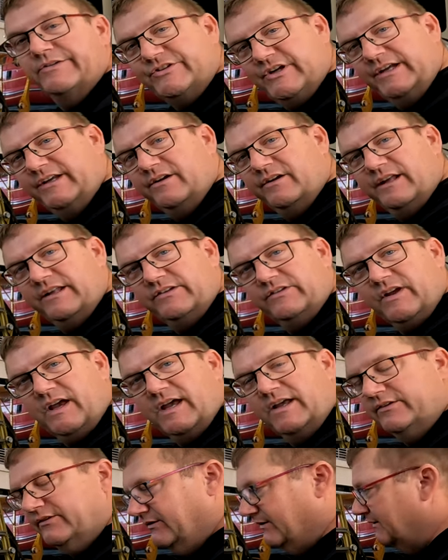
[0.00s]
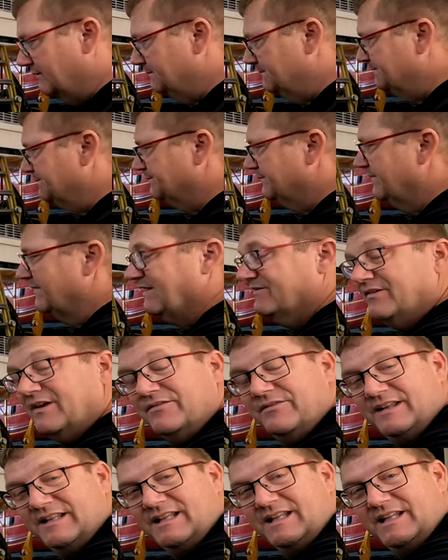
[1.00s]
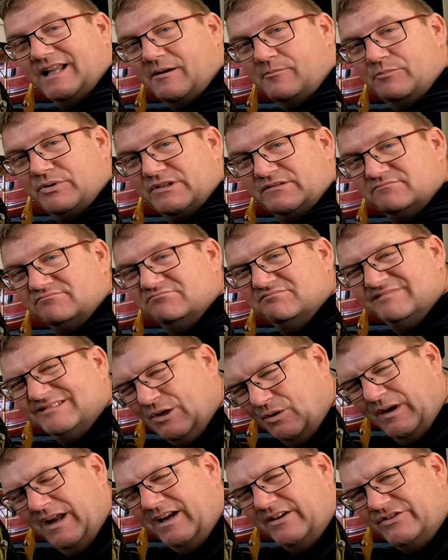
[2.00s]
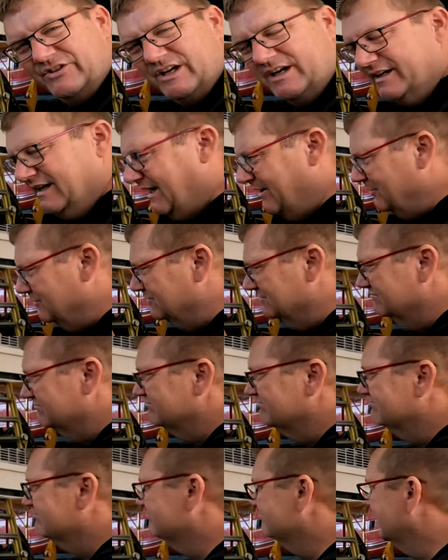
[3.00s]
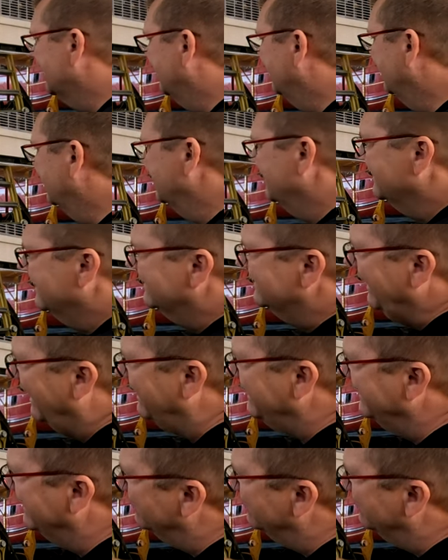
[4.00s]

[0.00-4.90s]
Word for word: check your nuts, guys. If you feel a lump, go get it checked out. Because I